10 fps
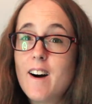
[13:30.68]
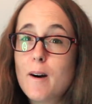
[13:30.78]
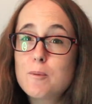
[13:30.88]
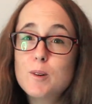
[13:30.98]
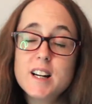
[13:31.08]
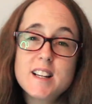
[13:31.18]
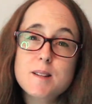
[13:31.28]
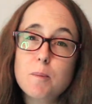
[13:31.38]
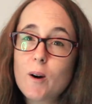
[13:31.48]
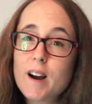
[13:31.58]
I'm really
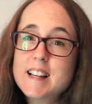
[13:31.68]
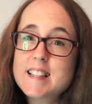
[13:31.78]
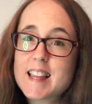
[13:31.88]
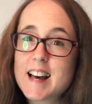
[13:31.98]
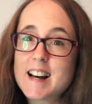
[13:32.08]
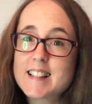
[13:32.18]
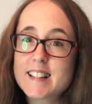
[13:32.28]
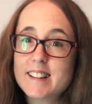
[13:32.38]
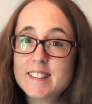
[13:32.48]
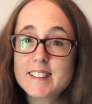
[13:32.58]
surprised that
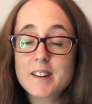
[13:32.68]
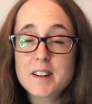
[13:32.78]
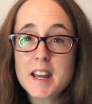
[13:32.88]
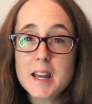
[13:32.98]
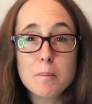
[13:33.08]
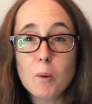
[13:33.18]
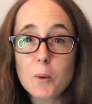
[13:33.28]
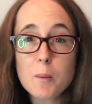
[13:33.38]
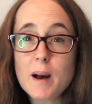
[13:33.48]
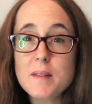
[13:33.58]
I don't hear
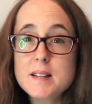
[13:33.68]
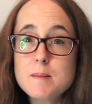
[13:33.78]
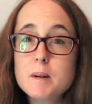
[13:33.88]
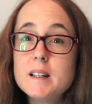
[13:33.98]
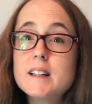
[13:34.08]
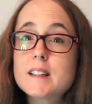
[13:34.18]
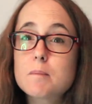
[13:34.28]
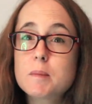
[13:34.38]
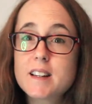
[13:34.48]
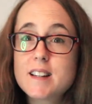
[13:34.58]
more about this book
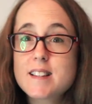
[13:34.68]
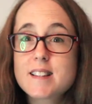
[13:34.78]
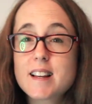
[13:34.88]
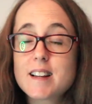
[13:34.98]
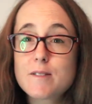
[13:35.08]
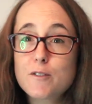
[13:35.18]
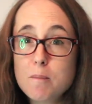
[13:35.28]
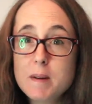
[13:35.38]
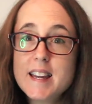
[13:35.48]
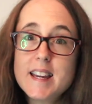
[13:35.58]
because for
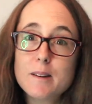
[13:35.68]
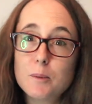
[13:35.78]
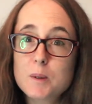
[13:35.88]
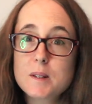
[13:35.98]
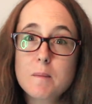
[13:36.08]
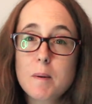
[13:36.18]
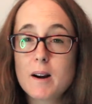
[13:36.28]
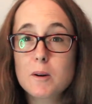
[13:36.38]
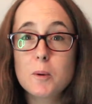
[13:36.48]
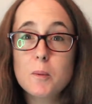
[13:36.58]
me it was
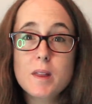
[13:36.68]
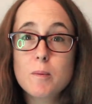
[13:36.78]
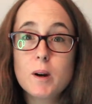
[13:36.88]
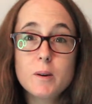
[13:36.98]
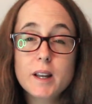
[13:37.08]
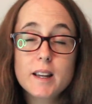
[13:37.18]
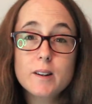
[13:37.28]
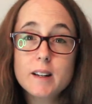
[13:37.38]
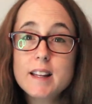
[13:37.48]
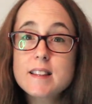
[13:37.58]
comparable with Wilkie
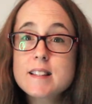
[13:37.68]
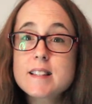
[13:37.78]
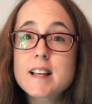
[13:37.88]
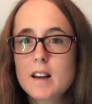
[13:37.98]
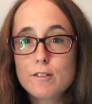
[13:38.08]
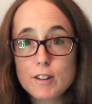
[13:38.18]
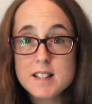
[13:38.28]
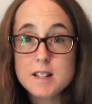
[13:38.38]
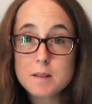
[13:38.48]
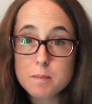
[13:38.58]
Collins. I've
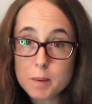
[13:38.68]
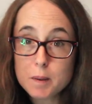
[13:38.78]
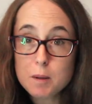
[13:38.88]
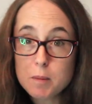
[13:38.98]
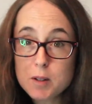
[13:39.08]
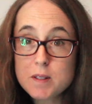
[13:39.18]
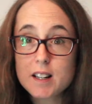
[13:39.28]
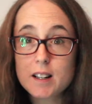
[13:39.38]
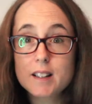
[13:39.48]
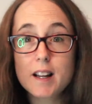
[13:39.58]
read The
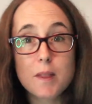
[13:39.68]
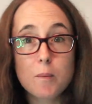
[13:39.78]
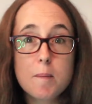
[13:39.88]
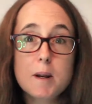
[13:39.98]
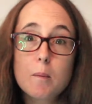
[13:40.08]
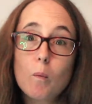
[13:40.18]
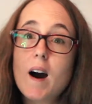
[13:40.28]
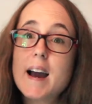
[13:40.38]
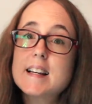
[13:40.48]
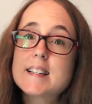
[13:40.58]
Moonstone and The Woman in
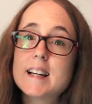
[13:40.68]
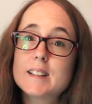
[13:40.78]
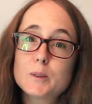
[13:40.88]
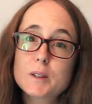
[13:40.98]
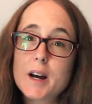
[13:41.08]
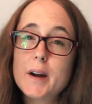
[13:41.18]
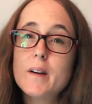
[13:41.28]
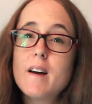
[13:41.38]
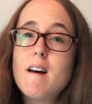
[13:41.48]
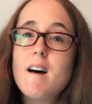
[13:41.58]
White, and although